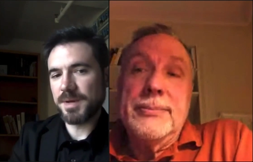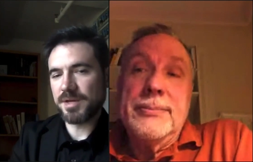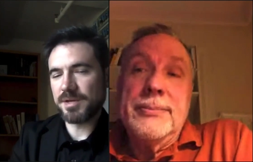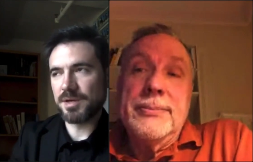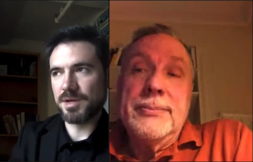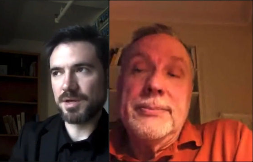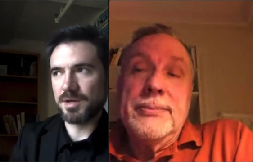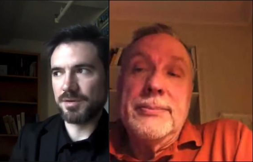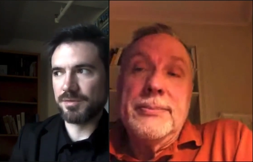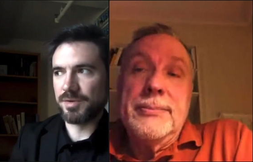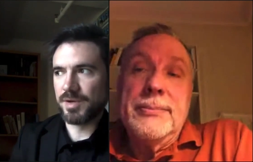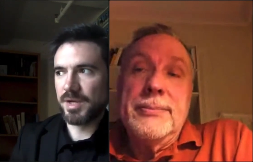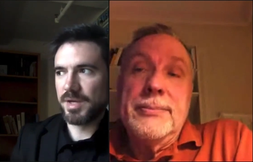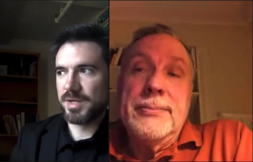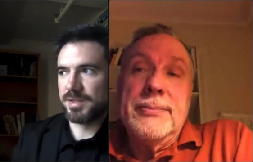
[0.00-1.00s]
Speaker 1: of
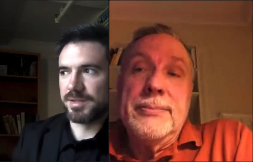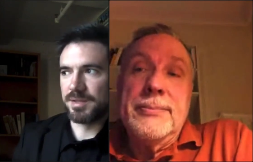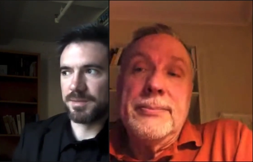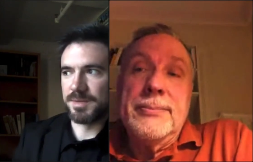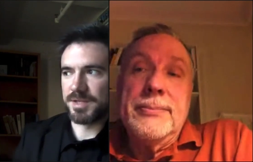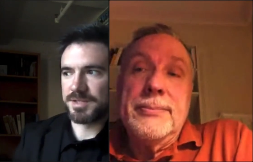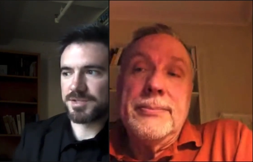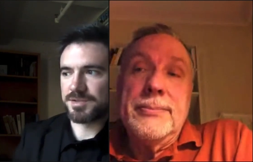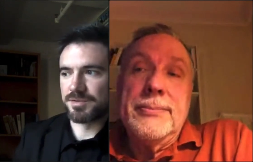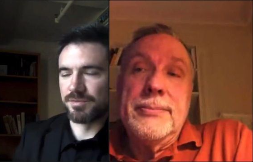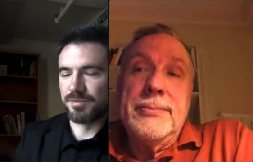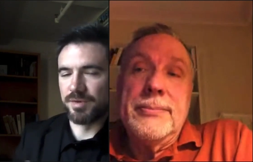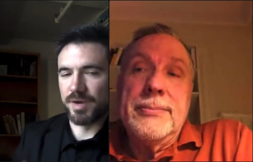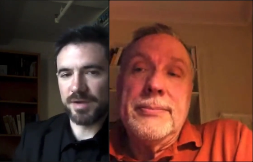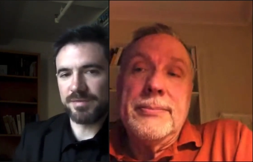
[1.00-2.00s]
them not
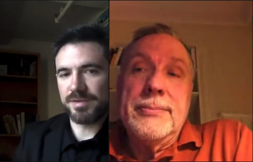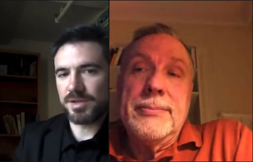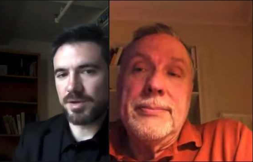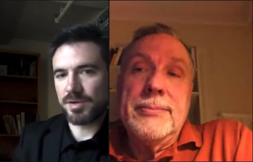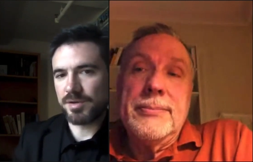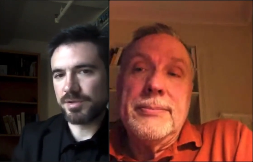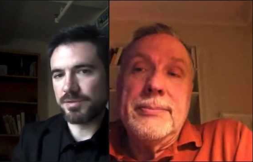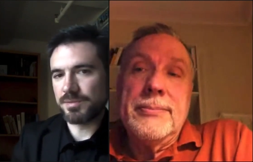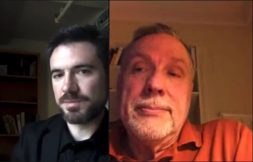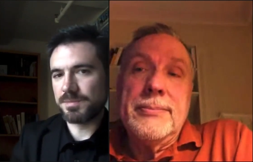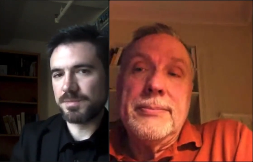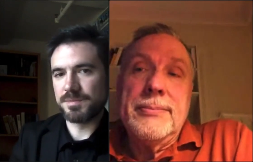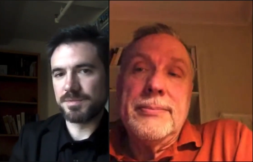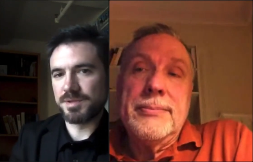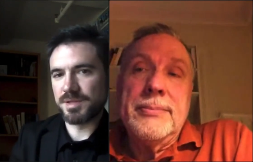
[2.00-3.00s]
surviving, or do you
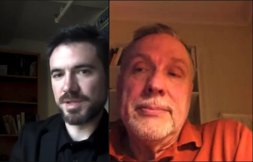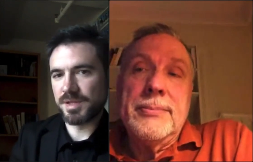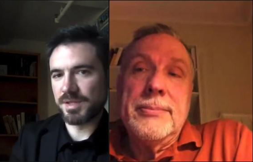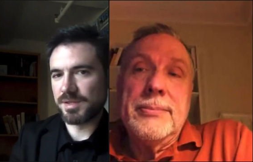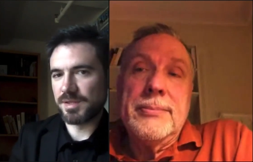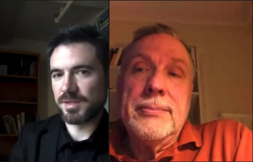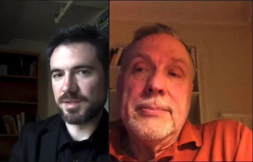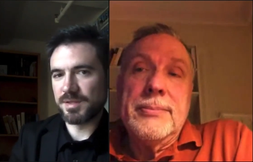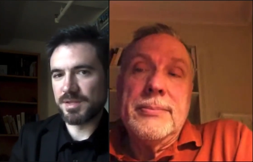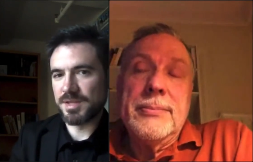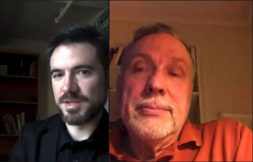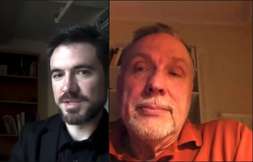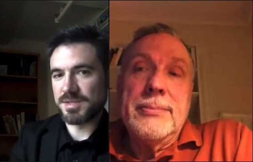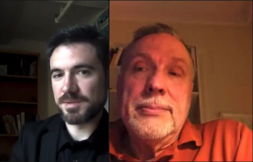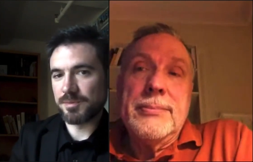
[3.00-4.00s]
think that they
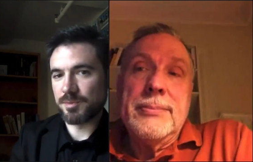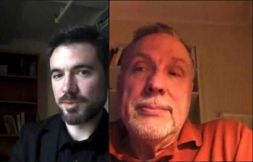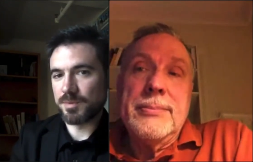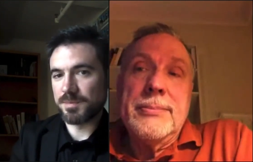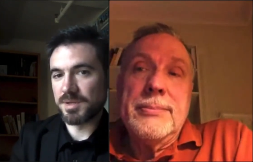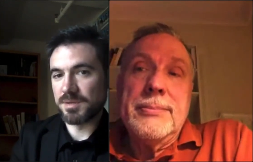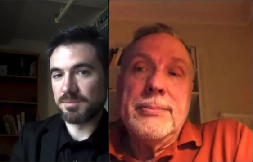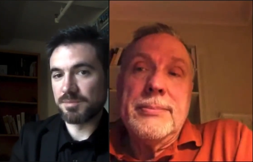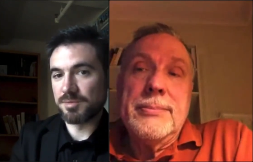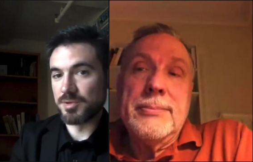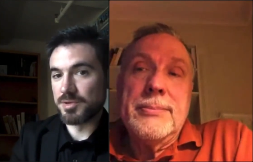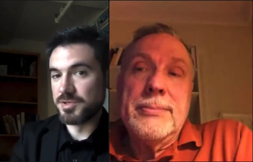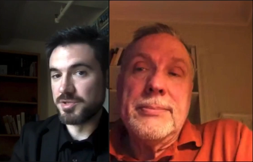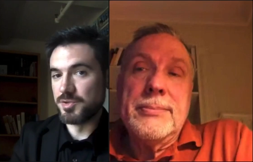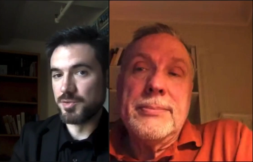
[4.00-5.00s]
simply weren't being
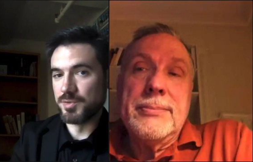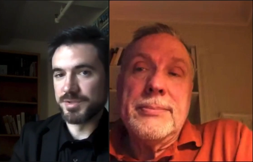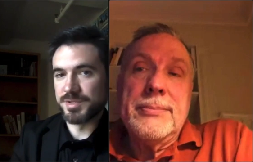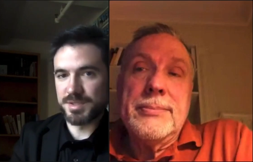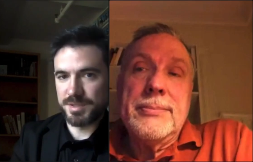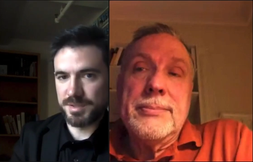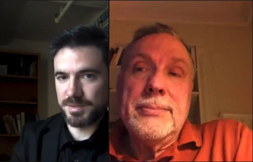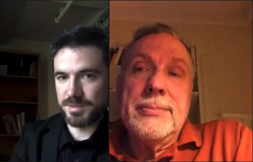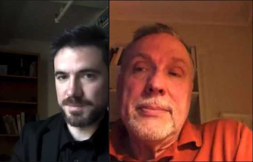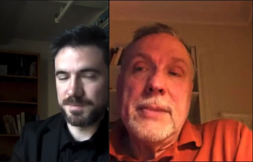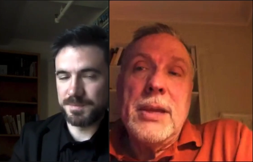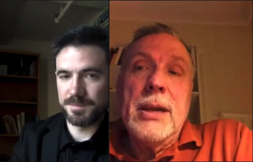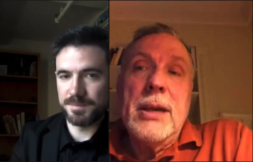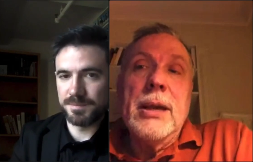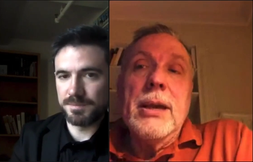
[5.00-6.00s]
produced?
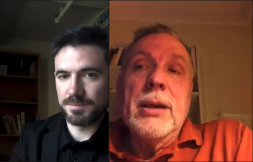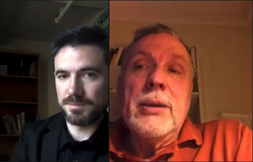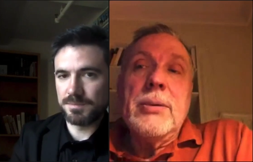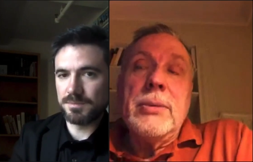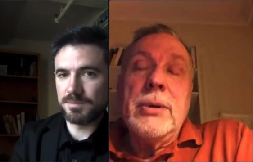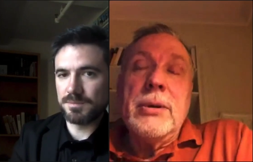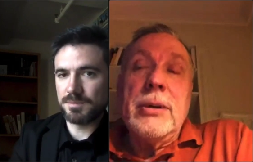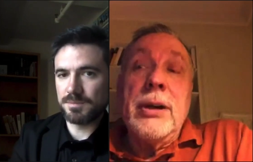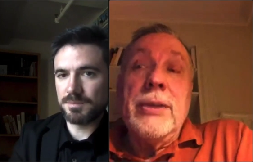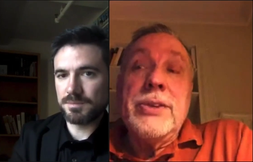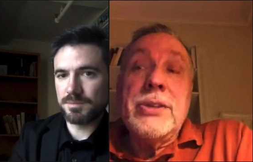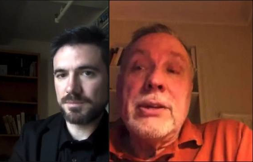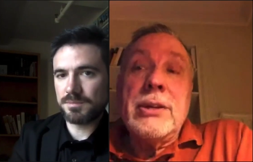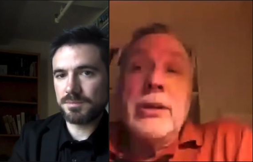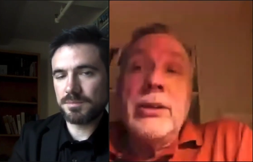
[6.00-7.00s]
Speaker 2: Well,
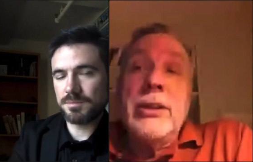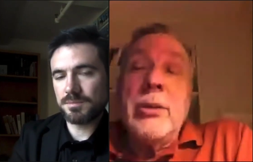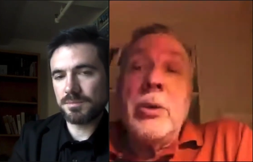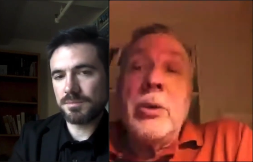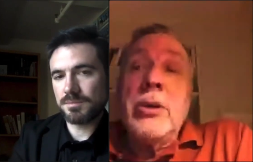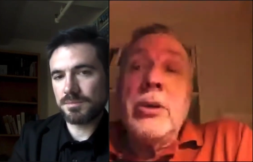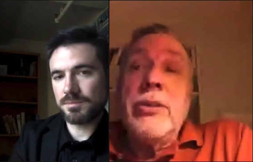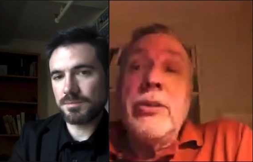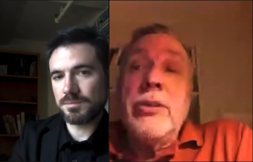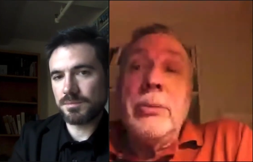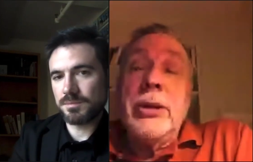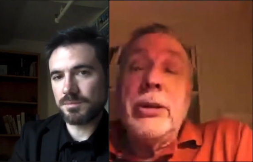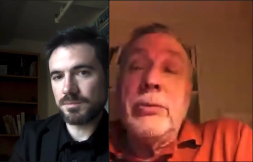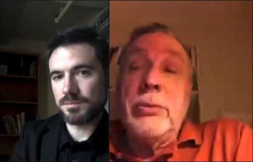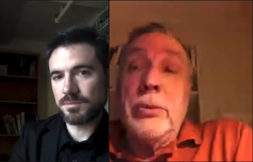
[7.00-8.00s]
obviously, there weren't very many
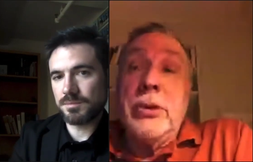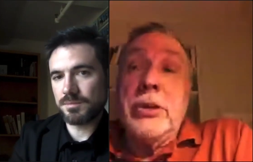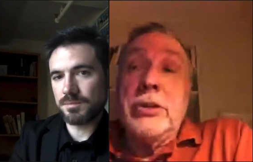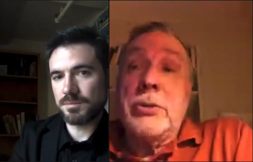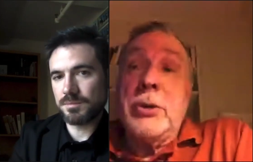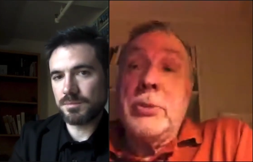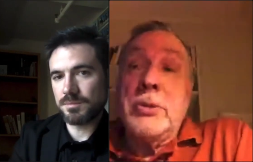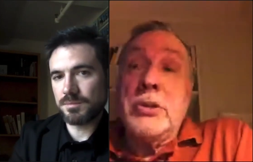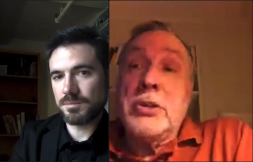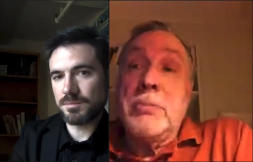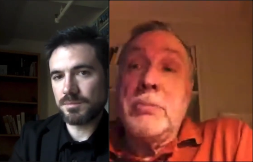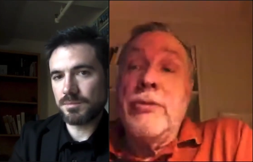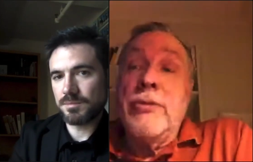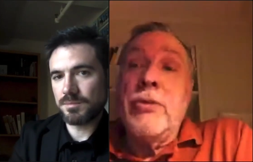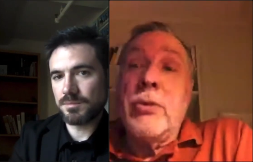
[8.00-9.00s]
runic inscriptions
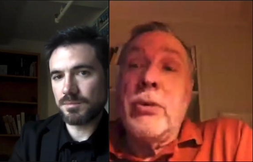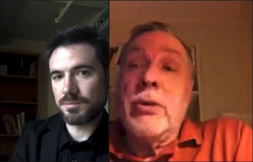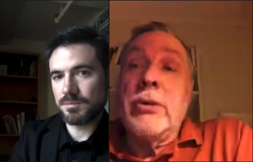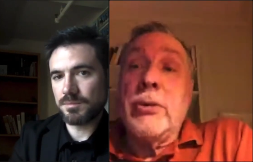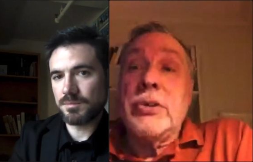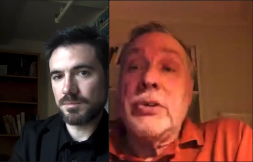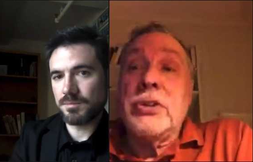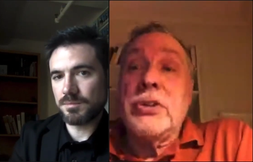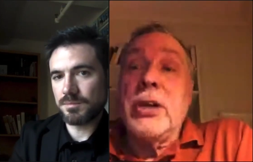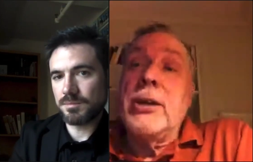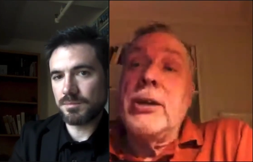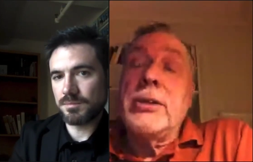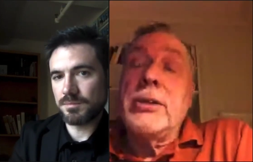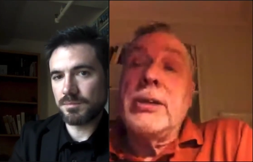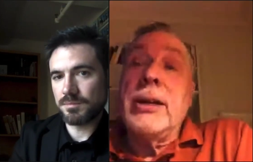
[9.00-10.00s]
before
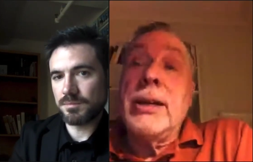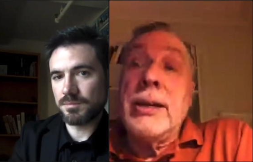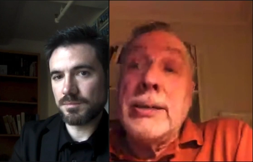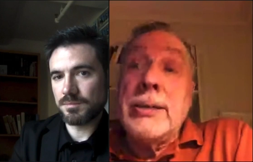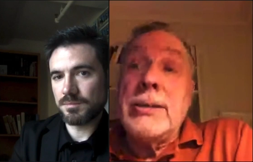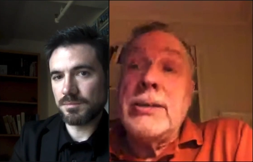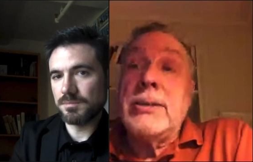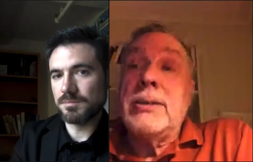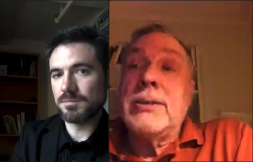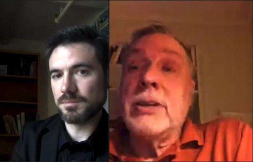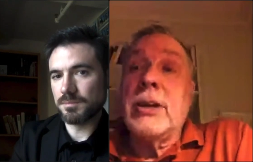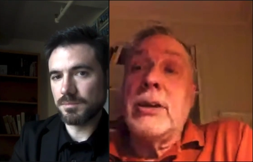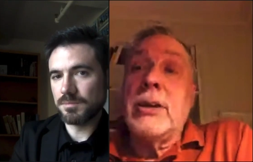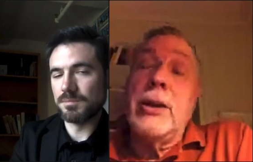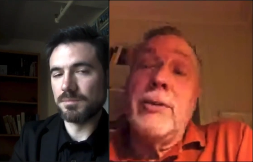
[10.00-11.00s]
Christianity hit
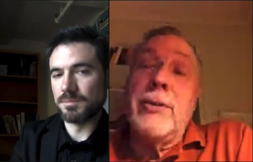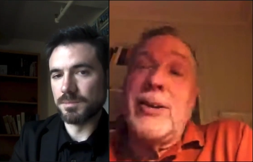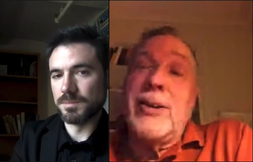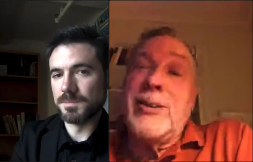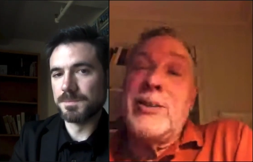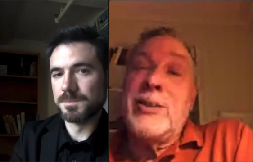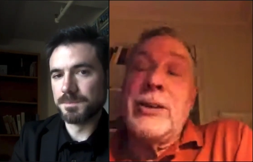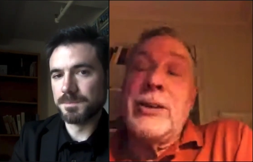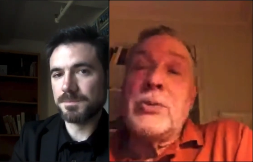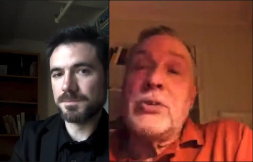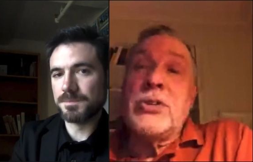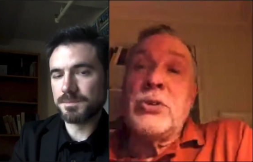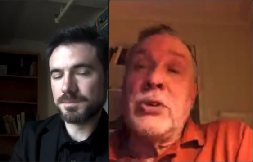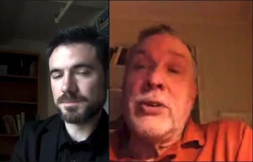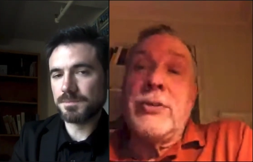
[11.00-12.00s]
Scandinavia. It's sort of a,